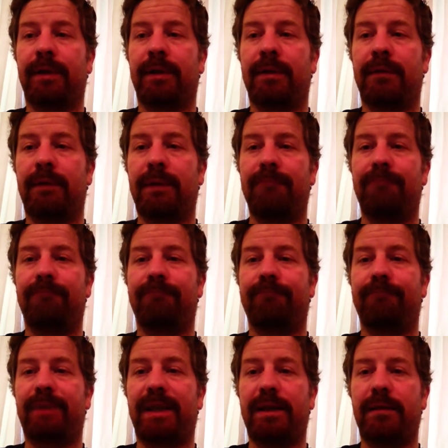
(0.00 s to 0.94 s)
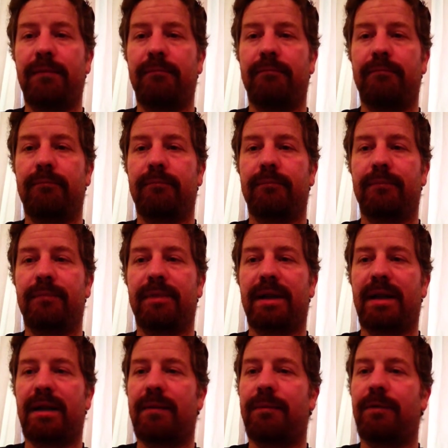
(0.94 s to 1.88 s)
Well, thank you.
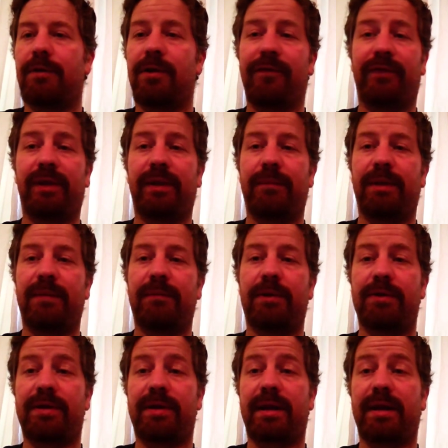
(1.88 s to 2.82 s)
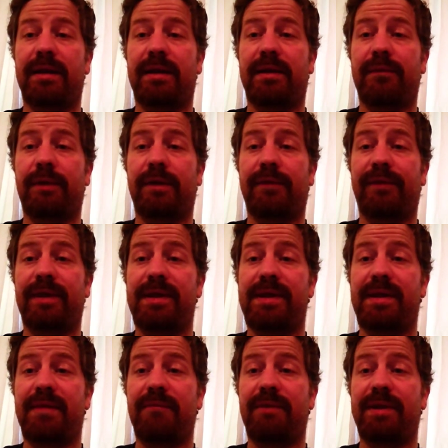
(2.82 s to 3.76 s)
I'll hopefully be posting another one if
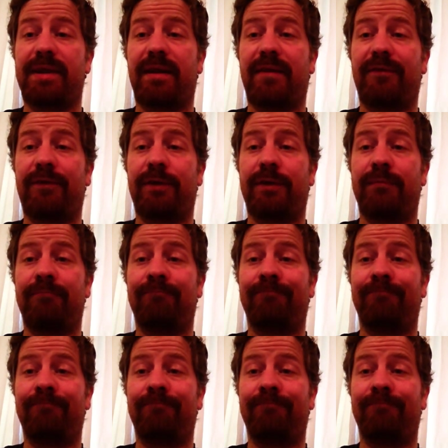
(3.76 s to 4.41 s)
this was helpful.